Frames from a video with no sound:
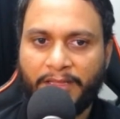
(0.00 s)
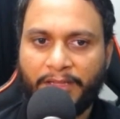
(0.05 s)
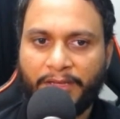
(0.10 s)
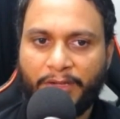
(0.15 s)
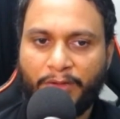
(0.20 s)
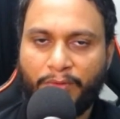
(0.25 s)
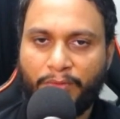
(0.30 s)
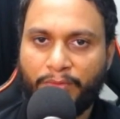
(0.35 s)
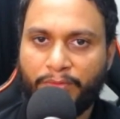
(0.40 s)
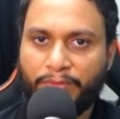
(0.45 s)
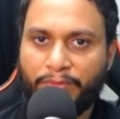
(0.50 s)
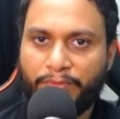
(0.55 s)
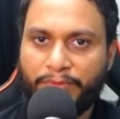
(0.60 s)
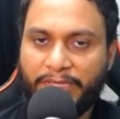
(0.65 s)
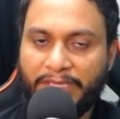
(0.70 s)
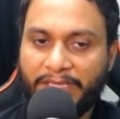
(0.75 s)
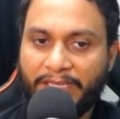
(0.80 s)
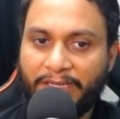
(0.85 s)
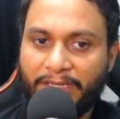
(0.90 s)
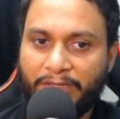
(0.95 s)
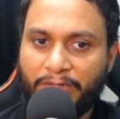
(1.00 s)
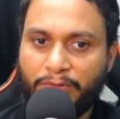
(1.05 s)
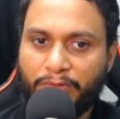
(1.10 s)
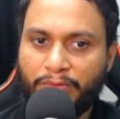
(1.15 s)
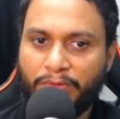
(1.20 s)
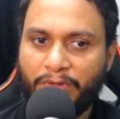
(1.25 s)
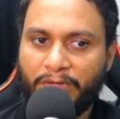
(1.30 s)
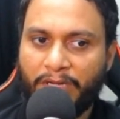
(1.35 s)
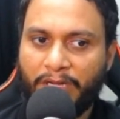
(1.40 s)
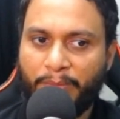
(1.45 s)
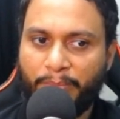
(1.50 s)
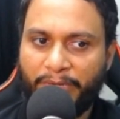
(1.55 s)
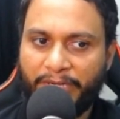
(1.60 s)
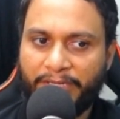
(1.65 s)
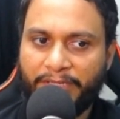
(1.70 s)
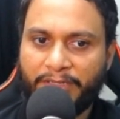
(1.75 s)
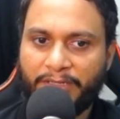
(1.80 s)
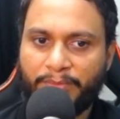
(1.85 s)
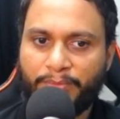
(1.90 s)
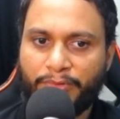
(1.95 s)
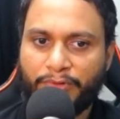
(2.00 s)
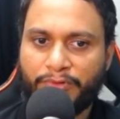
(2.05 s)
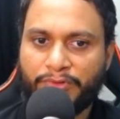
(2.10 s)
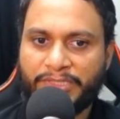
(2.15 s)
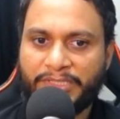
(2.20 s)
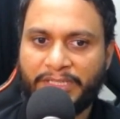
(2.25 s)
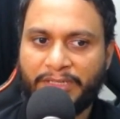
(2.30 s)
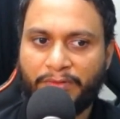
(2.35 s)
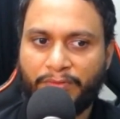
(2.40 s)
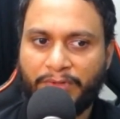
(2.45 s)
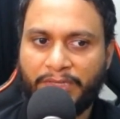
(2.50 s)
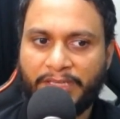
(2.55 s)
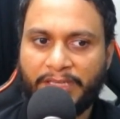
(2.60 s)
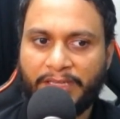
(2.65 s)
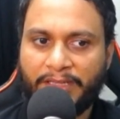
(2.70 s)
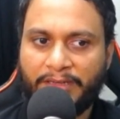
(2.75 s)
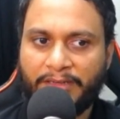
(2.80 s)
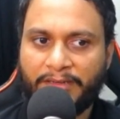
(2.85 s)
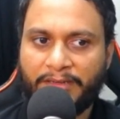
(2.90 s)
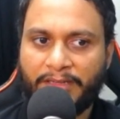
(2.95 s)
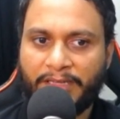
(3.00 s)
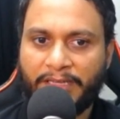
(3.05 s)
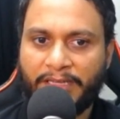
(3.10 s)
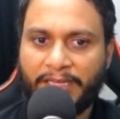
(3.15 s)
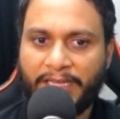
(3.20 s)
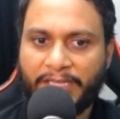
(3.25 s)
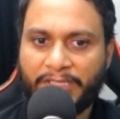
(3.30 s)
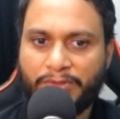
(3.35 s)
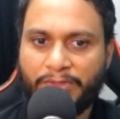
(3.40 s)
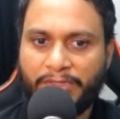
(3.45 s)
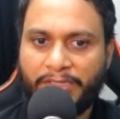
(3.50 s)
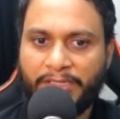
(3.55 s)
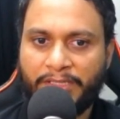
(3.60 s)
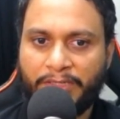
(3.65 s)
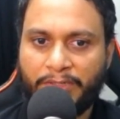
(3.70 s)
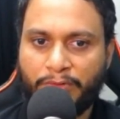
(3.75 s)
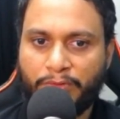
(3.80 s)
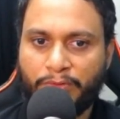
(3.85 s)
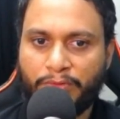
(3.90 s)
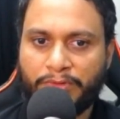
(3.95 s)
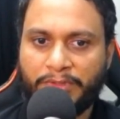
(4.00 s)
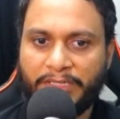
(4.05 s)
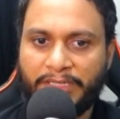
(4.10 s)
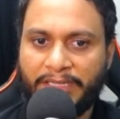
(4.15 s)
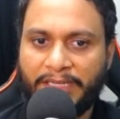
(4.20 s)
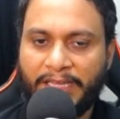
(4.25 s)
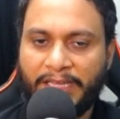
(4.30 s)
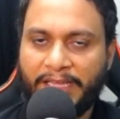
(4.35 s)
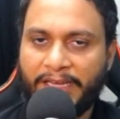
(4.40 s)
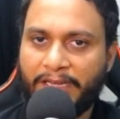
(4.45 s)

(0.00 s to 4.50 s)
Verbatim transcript: now we can do a better approach and we can uh, actually do the entire